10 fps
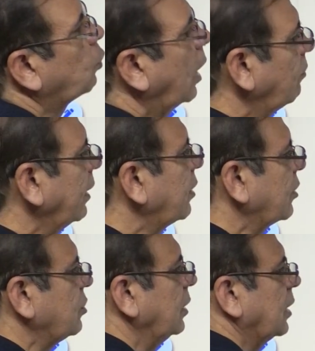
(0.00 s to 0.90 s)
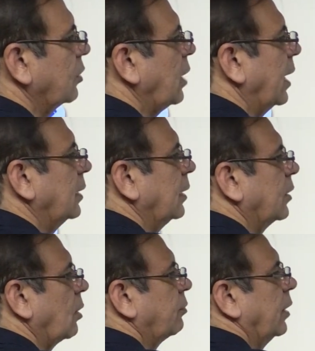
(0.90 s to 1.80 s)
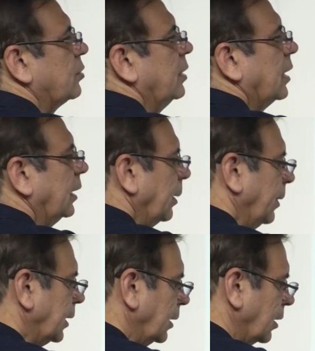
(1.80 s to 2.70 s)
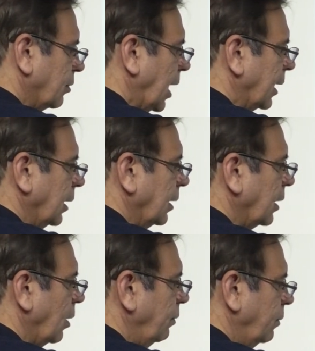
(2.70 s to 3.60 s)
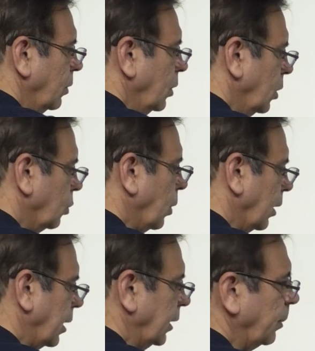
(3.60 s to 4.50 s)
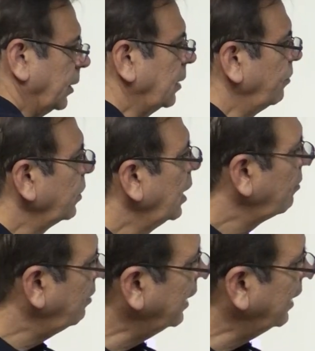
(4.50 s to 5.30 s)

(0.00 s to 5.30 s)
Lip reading: 12 and 16. This diagonal is of 16 centimeter, this diagonal is of 12 centimeter. We